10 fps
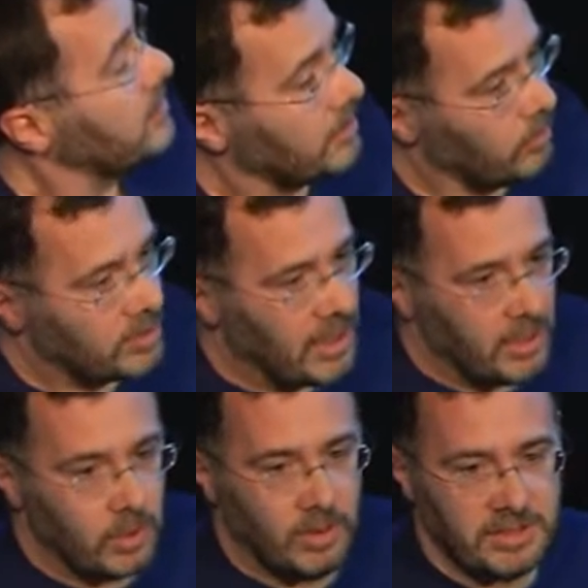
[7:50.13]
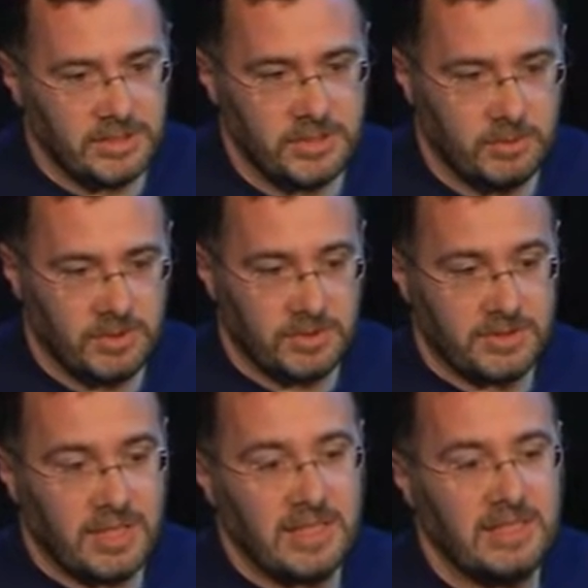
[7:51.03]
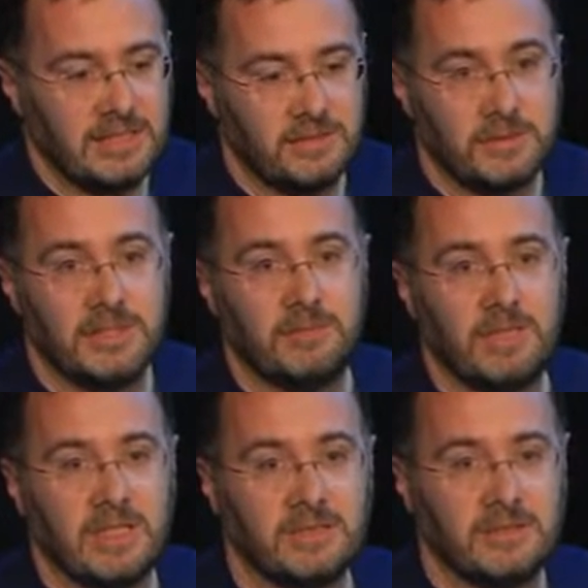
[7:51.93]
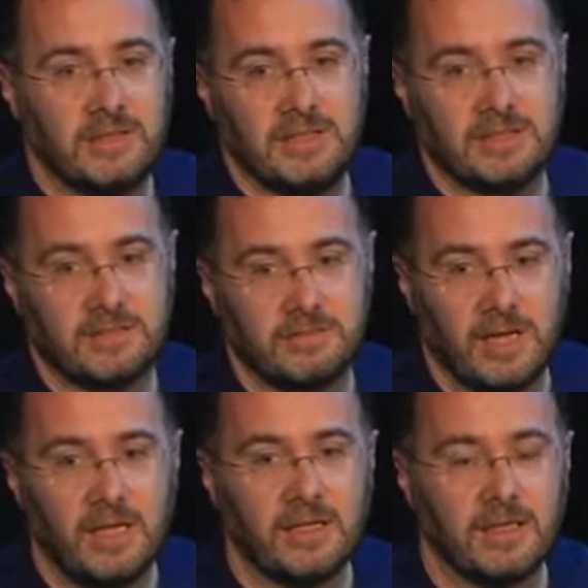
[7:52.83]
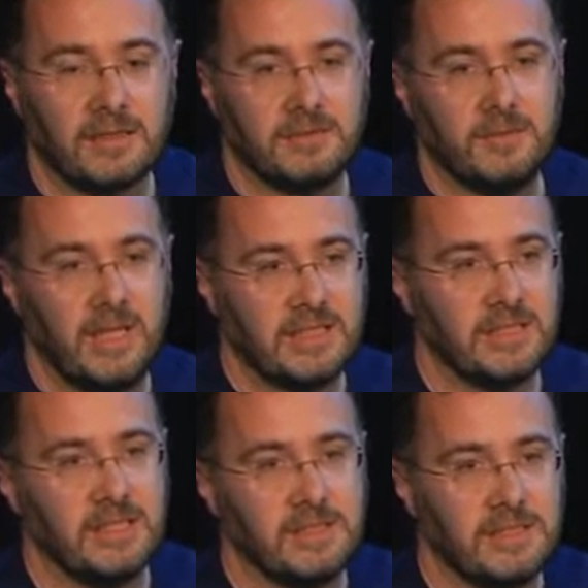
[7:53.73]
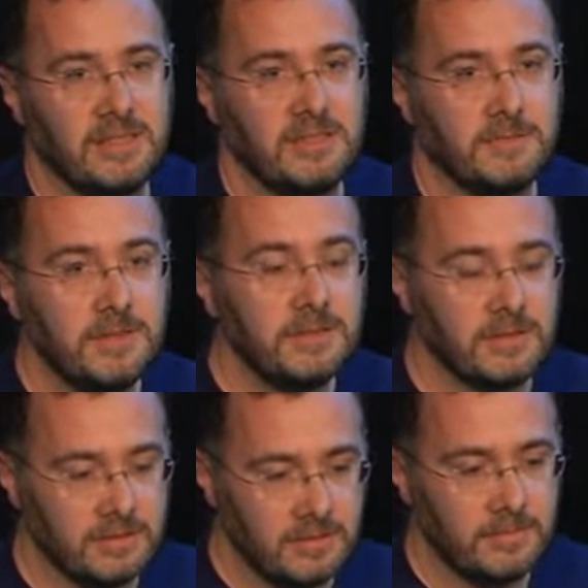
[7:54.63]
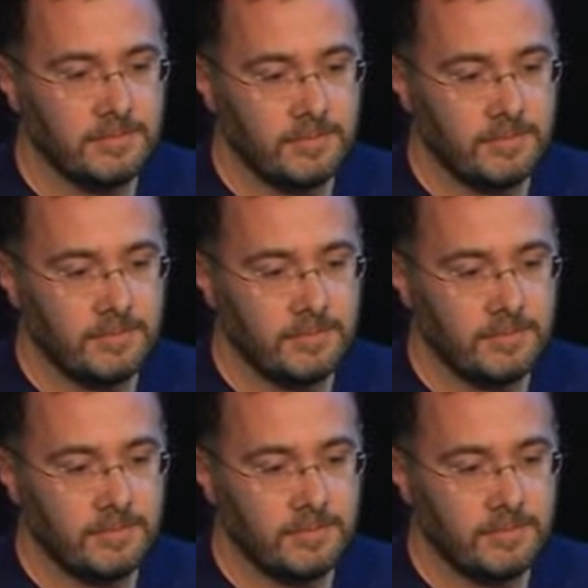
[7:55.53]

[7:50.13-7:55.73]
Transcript: what kind of questions you want to study is to see whether actually this ranking actually makes sense. Is it efficient?